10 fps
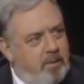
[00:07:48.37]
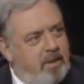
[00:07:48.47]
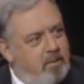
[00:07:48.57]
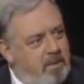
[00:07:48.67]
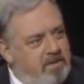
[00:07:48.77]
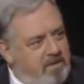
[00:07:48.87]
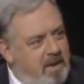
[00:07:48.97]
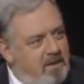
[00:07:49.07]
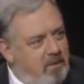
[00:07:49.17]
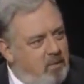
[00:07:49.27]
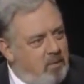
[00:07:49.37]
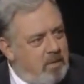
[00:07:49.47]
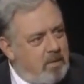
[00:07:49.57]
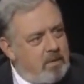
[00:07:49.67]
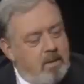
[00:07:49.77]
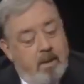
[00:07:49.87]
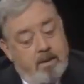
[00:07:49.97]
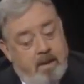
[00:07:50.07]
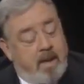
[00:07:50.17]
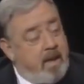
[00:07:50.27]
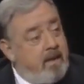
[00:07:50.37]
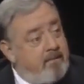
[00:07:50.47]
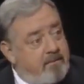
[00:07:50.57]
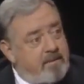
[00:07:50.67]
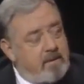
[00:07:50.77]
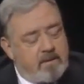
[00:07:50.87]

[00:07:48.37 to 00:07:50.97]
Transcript: how do you explain the success? What is it that